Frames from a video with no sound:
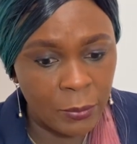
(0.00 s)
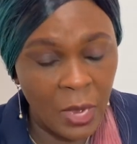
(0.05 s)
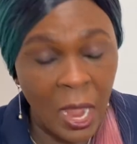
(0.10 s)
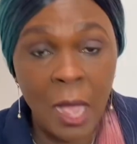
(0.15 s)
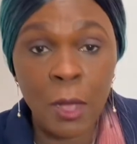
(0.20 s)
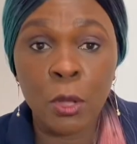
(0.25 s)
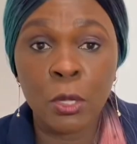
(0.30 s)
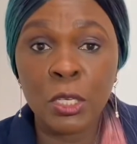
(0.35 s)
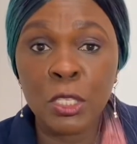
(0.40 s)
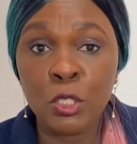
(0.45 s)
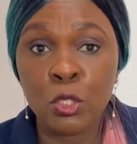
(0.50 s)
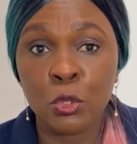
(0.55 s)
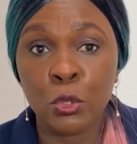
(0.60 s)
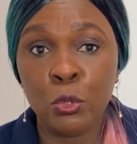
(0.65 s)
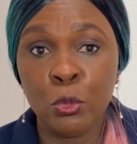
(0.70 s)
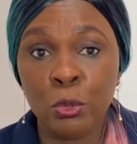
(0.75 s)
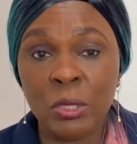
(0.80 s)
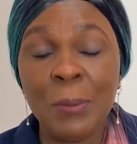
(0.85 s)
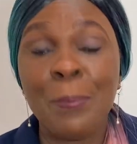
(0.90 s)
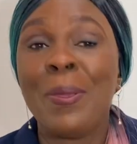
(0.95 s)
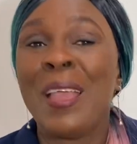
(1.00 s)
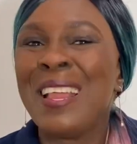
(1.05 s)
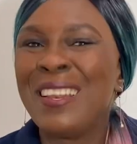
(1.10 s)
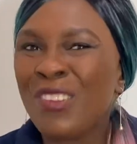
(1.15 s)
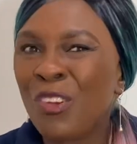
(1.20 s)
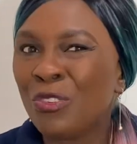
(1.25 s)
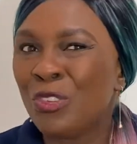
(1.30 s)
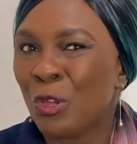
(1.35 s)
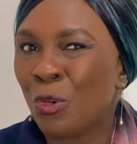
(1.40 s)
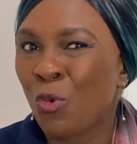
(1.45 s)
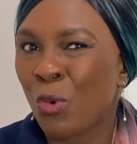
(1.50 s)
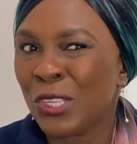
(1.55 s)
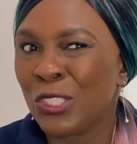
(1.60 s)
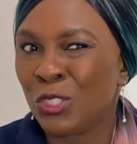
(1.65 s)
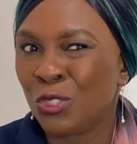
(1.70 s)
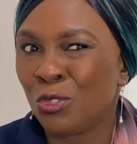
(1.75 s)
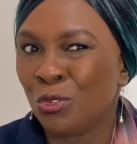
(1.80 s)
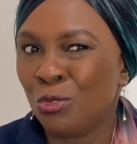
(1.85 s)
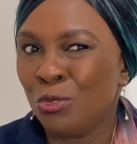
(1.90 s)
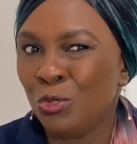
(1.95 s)
according to you, depend on the
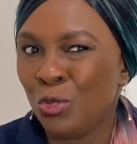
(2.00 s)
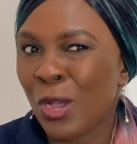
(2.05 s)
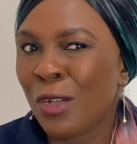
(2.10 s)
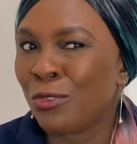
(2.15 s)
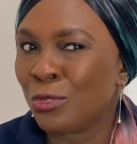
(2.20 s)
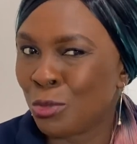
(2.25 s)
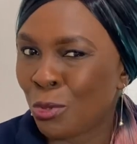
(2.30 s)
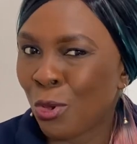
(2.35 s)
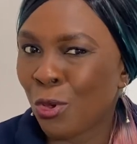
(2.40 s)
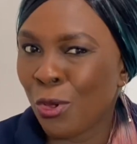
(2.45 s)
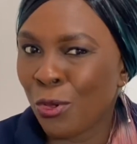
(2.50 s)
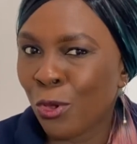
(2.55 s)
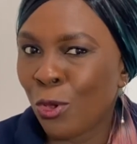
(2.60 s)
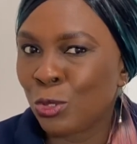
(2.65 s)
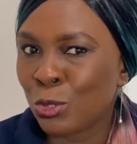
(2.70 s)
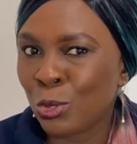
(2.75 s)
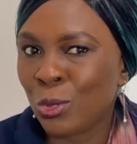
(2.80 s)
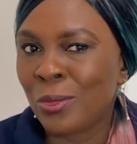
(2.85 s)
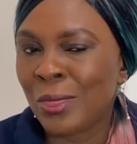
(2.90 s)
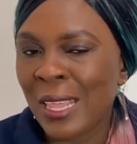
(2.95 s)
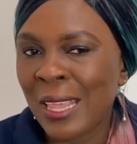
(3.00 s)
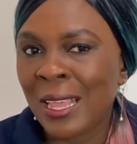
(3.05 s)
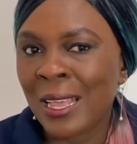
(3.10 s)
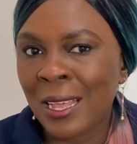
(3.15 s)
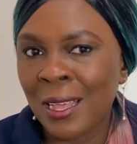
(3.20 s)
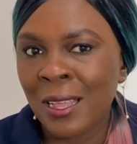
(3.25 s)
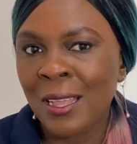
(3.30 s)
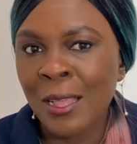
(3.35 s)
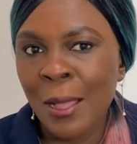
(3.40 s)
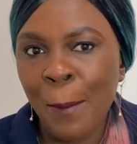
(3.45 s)
question, you have to also think